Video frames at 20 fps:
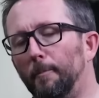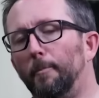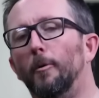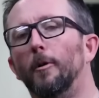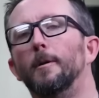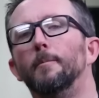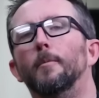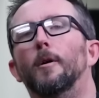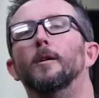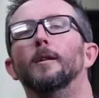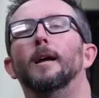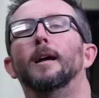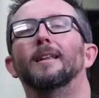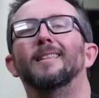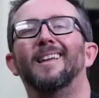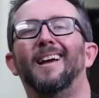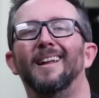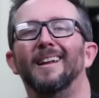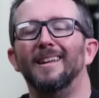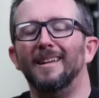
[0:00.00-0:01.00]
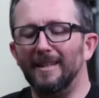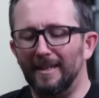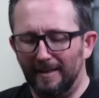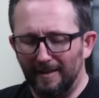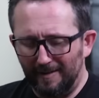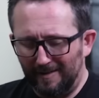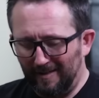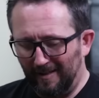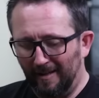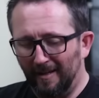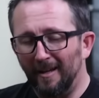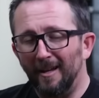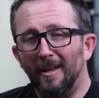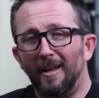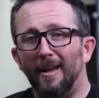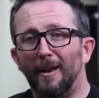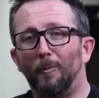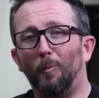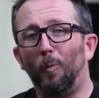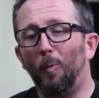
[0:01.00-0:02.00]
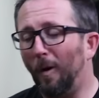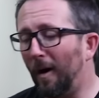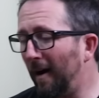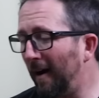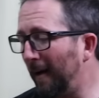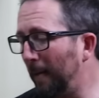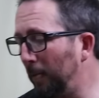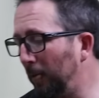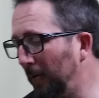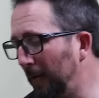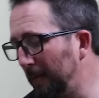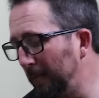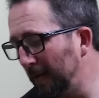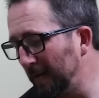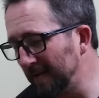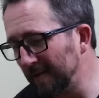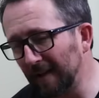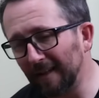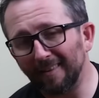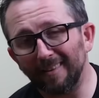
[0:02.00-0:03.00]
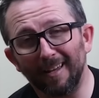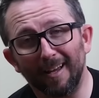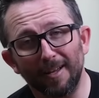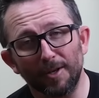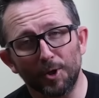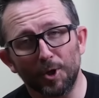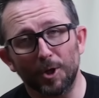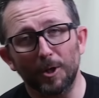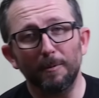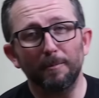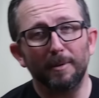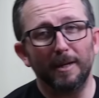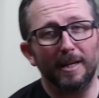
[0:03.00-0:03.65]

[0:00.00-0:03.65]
a bowling ball like that is and why bowling balls like that should